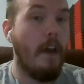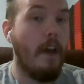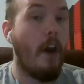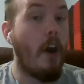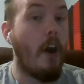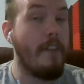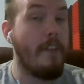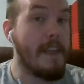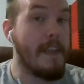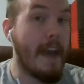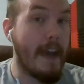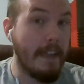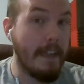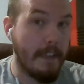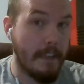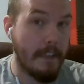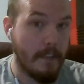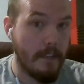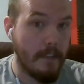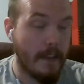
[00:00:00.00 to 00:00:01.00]
on the
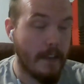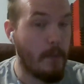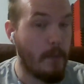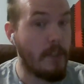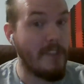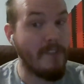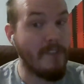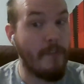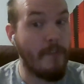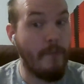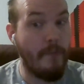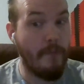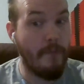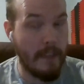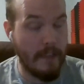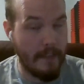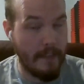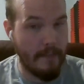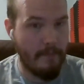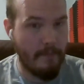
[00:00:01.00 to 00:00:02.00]
island that we just
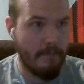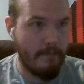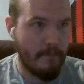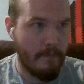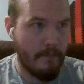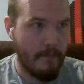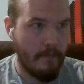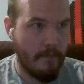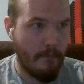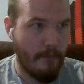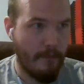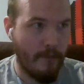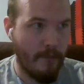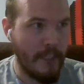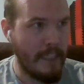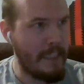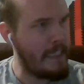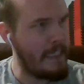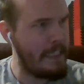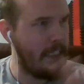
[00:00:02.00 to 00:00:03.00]

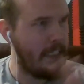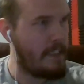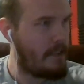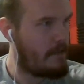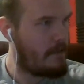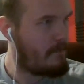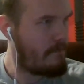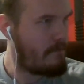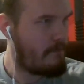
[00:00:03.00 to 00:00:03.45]
fled.